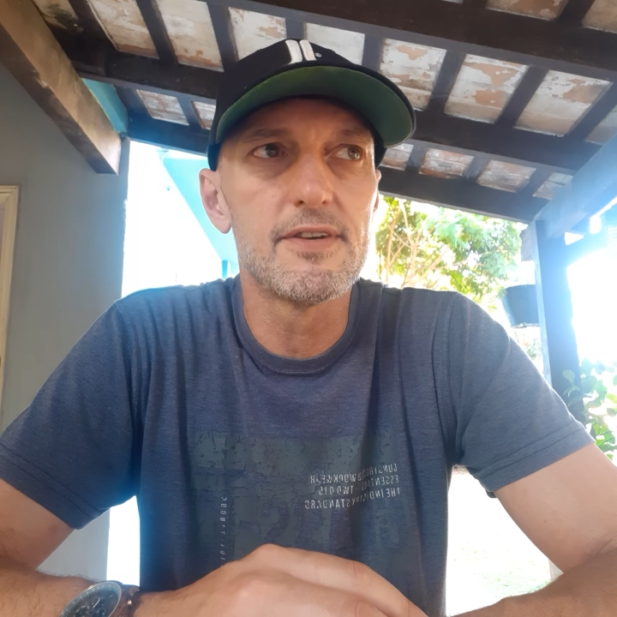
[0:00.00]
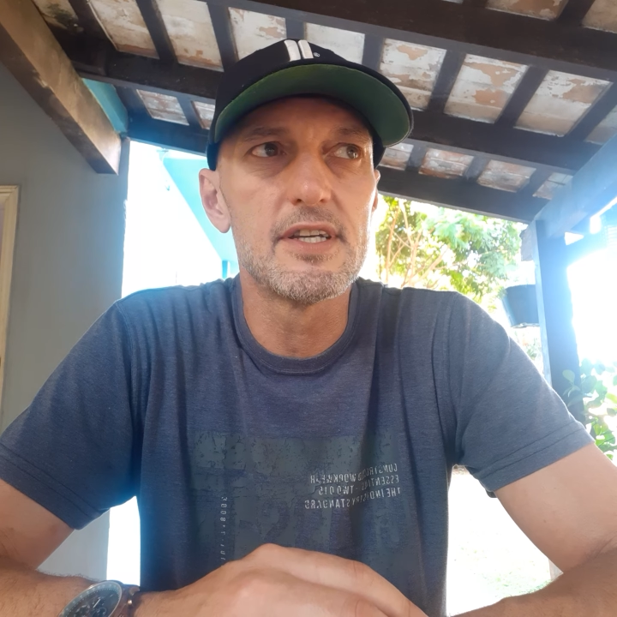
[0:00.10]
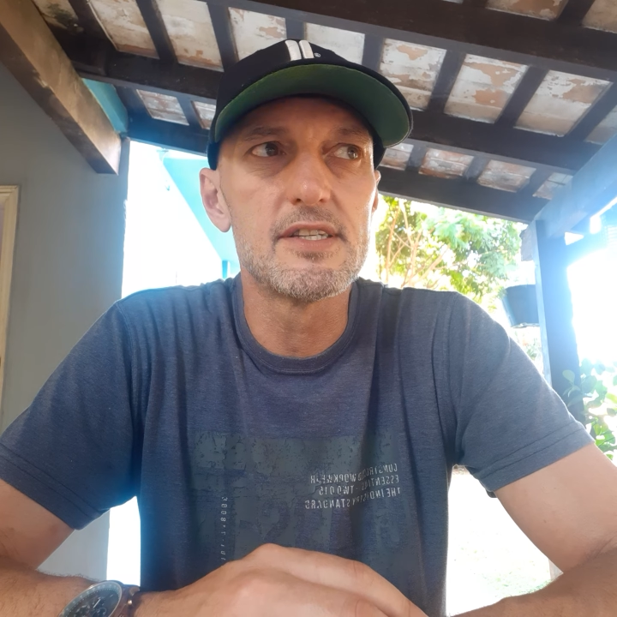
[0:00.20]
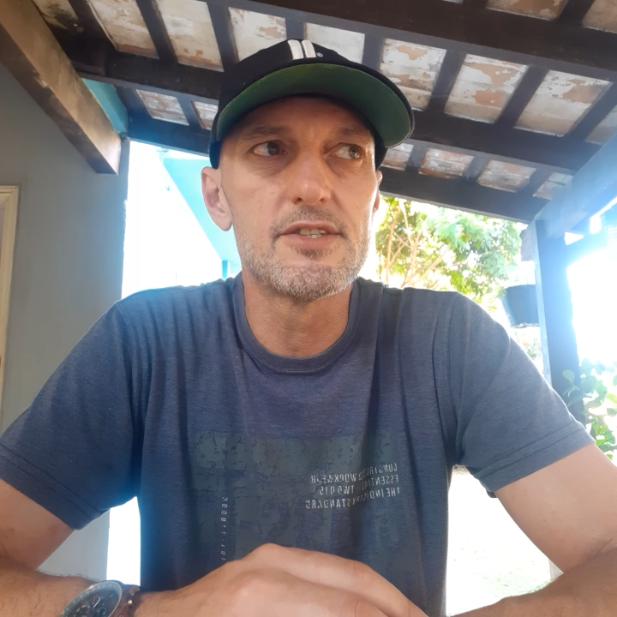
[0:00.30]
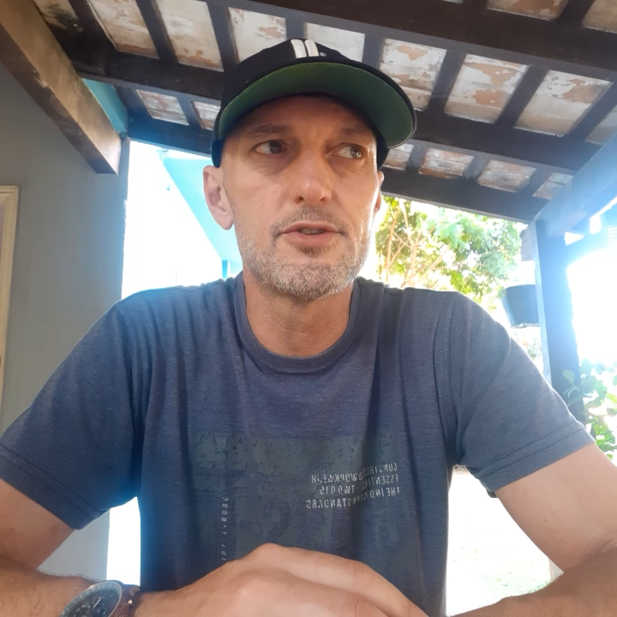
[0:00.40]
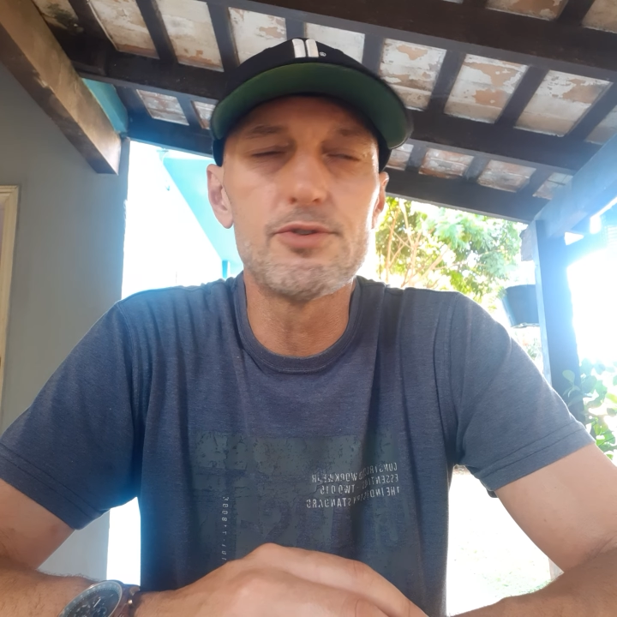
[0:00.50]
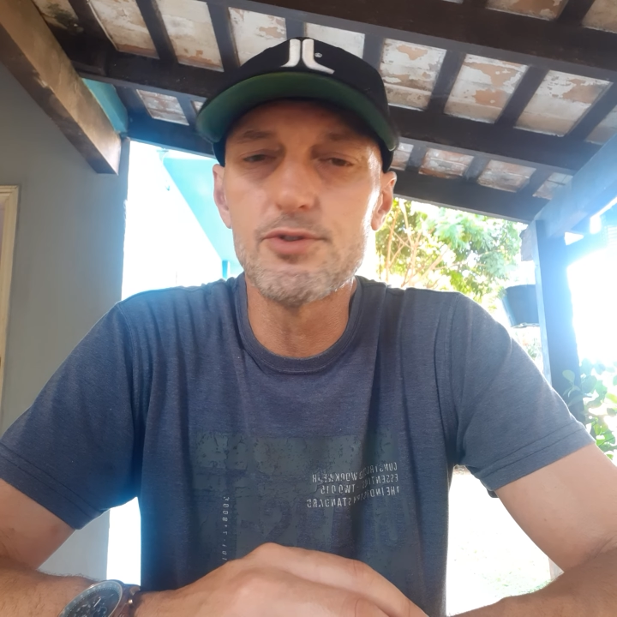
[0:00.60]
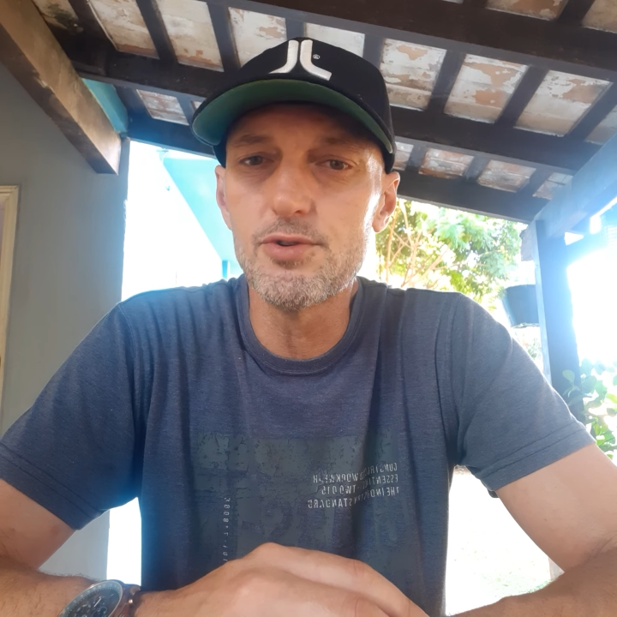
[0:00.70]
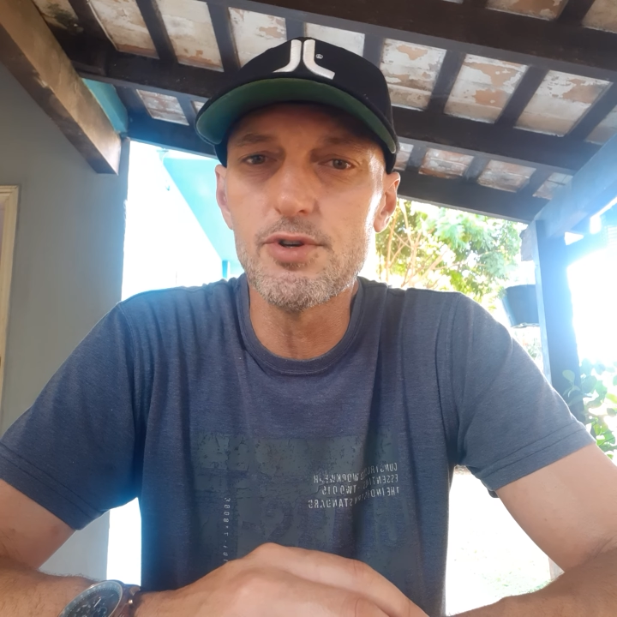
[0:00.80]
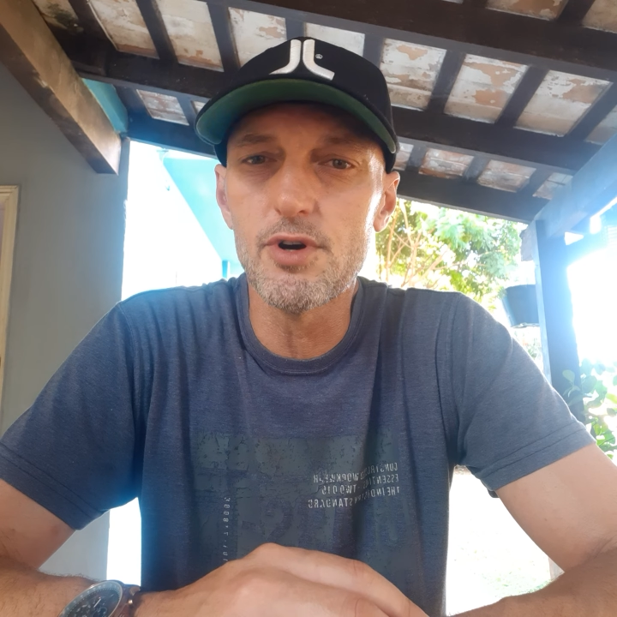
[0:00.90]
is to
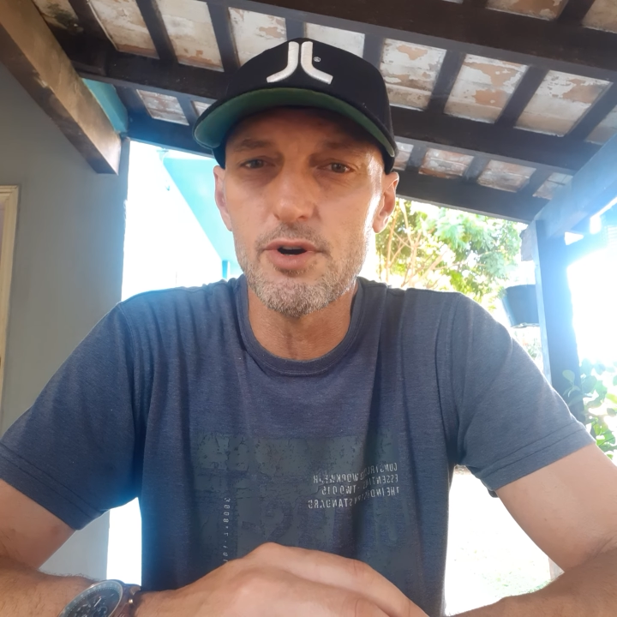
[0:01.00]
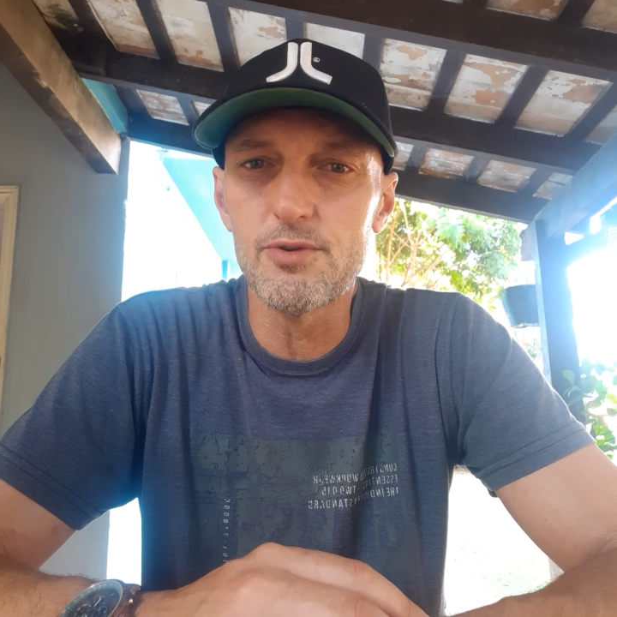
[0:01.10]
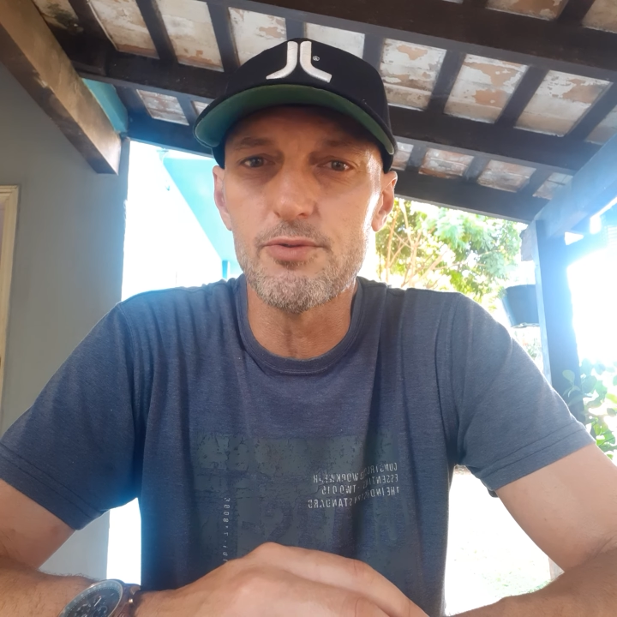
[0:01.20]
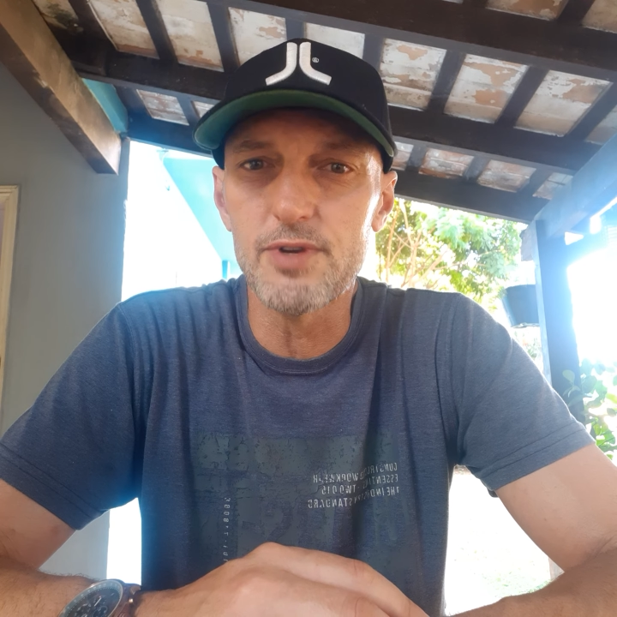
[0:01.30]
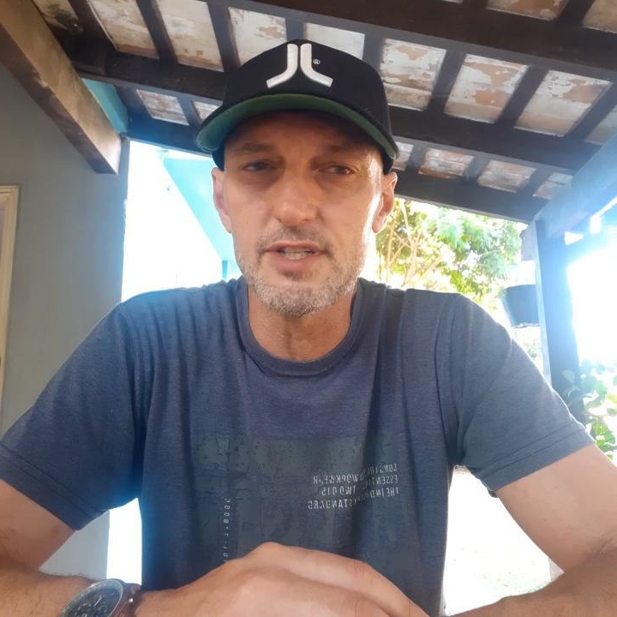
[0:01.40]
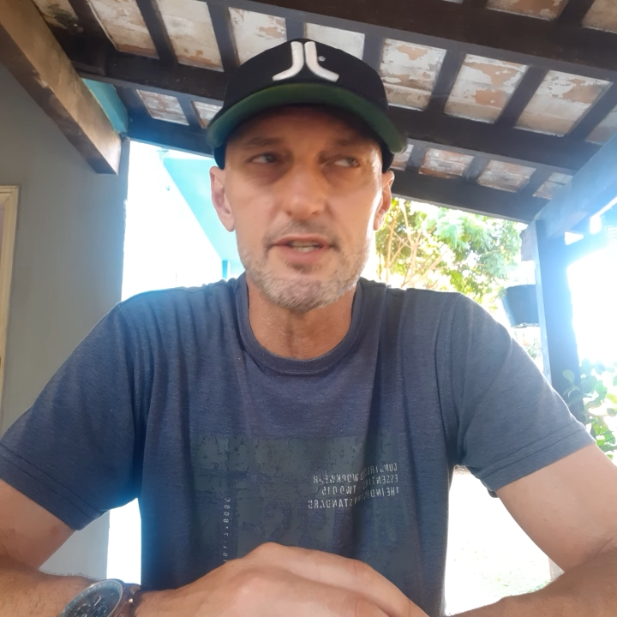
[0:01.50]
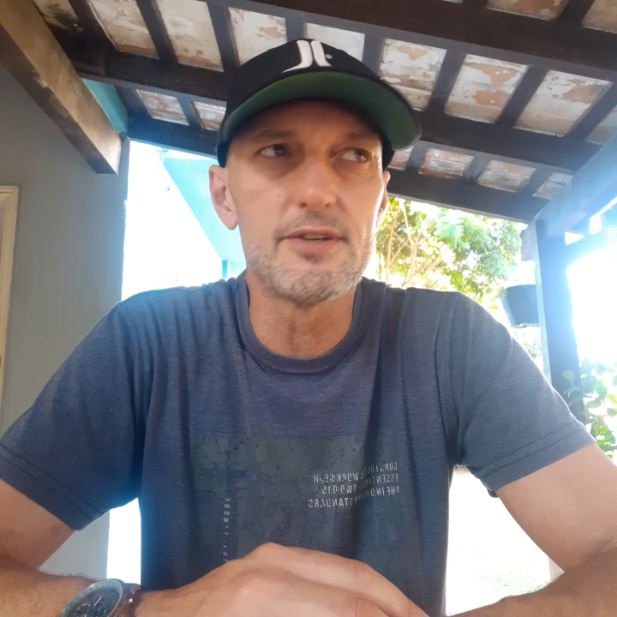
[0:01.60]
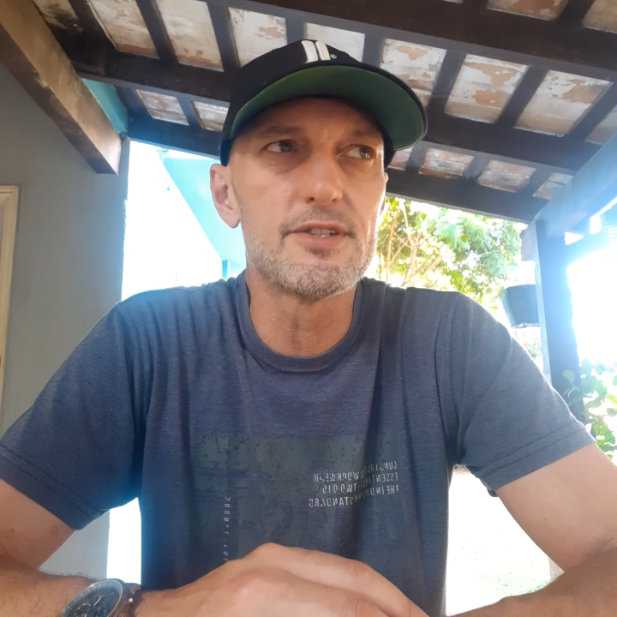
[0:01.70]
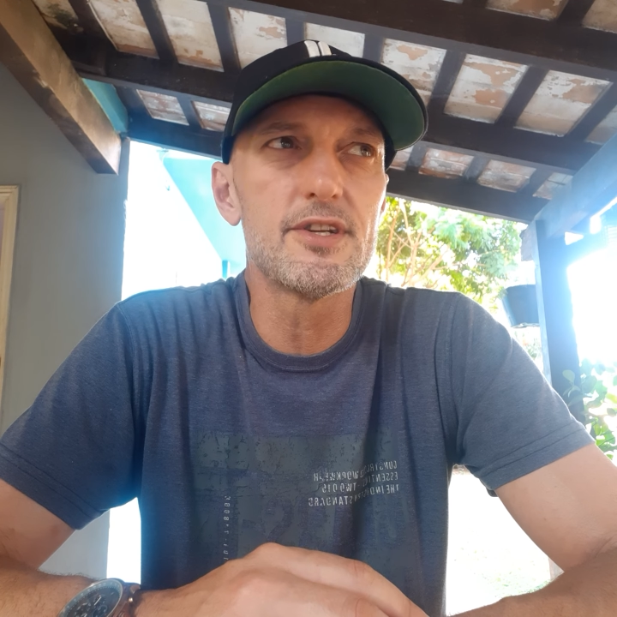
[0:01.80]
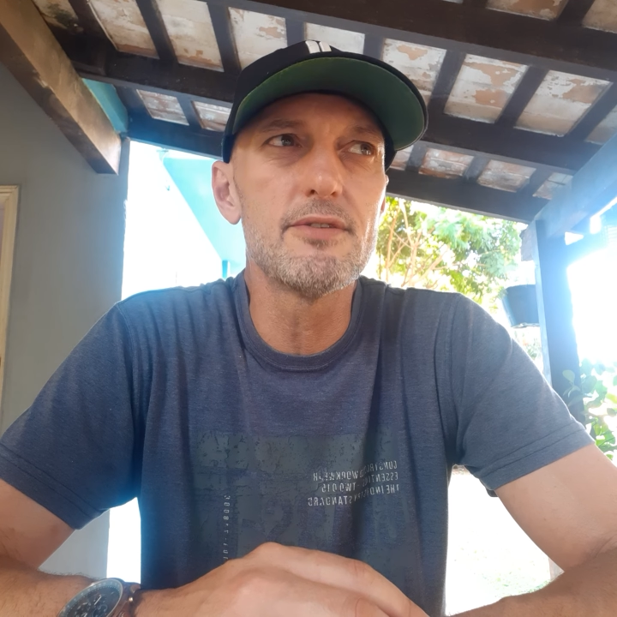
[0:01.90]
do your own research.